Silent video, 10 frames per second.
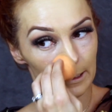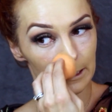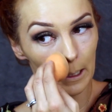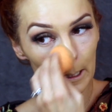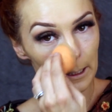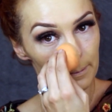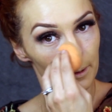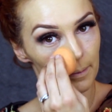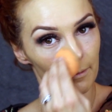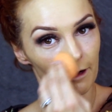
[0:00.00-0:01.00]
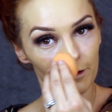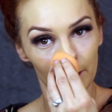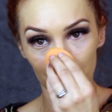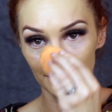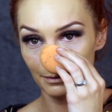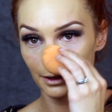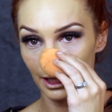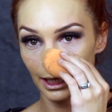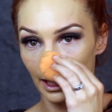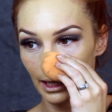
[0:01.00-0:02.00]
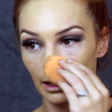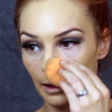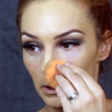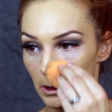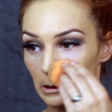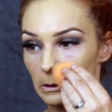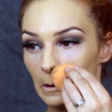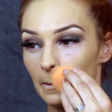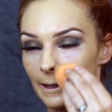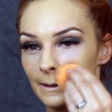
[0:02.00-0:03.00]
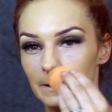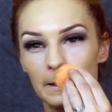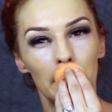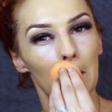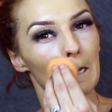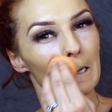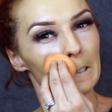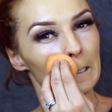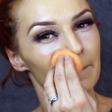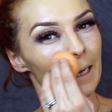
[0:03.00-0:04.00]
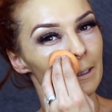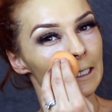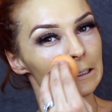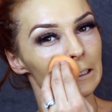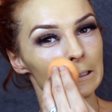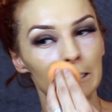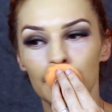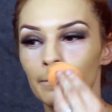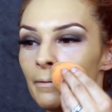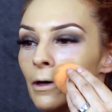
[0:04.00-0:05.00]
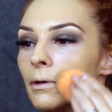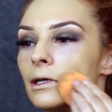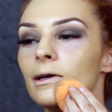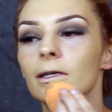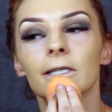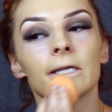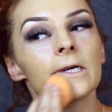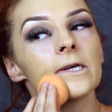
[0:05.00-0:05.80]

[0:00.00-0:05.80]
It's the only problem I find with some of the drugstore ones. You maybe need to use a little bit more product